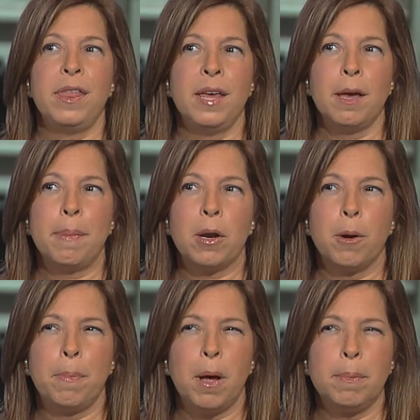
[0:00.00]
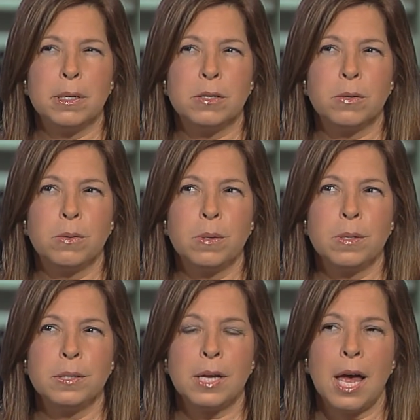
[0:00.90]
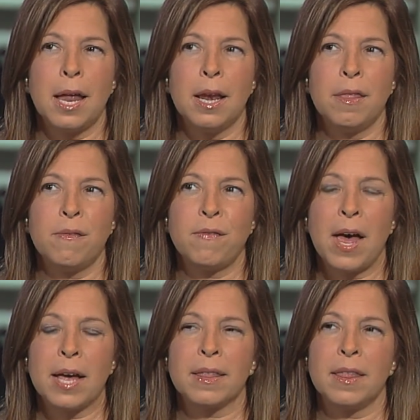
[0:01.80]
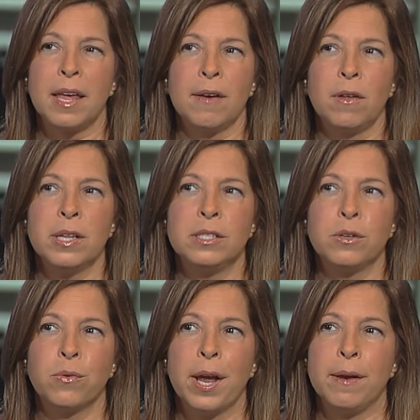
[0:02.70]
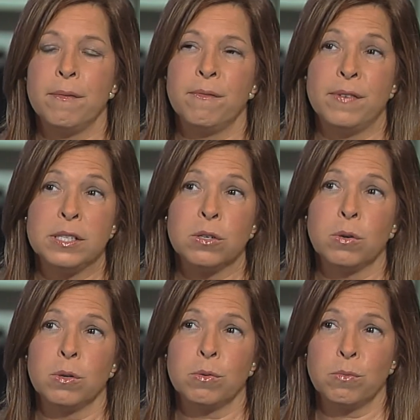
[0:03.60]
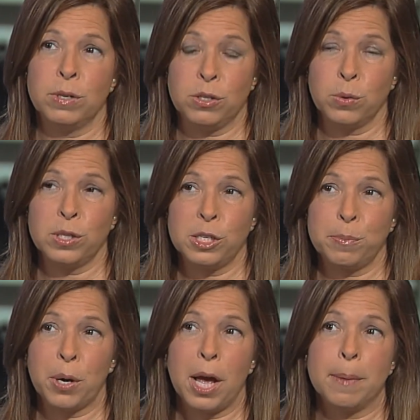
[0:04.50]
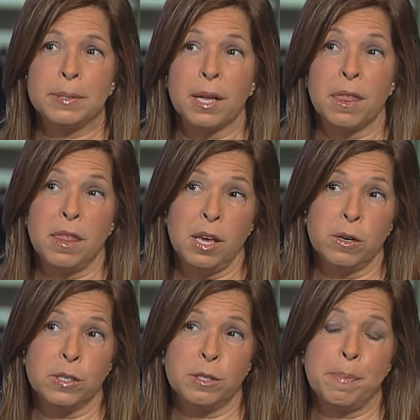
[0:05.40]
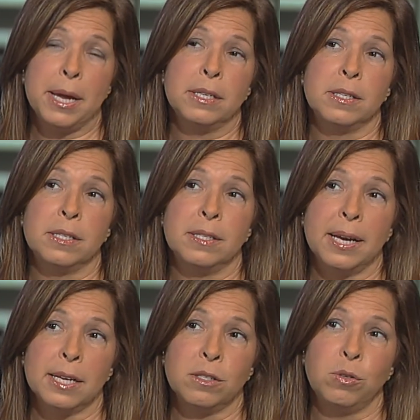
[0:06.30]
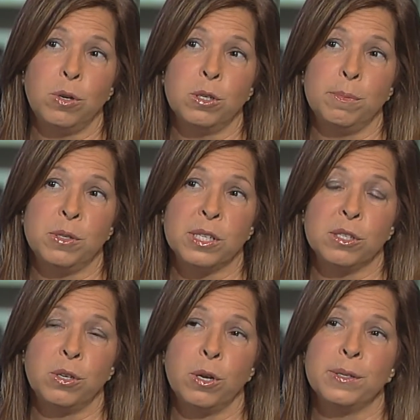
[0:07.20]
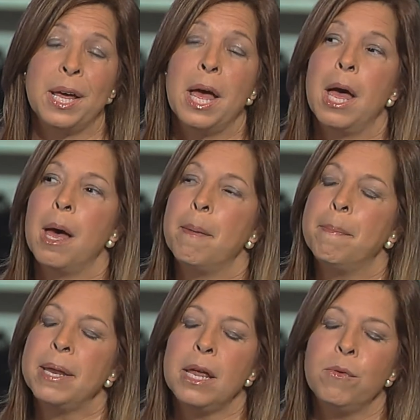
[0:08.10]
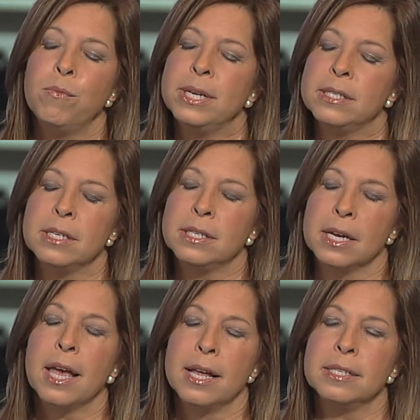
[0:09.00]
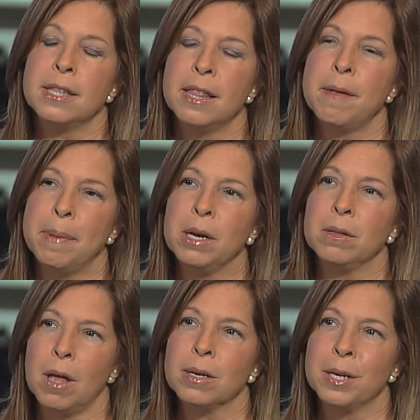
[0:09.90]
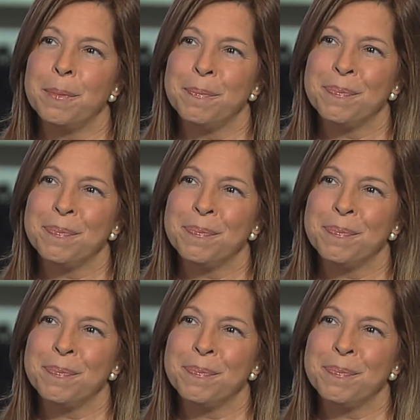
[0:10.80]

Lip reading: think about our public schools and the fact that they have all these great physical resources, perhaps like theater spaces, dance studios, music studios, but in recent decades, they've been locked up.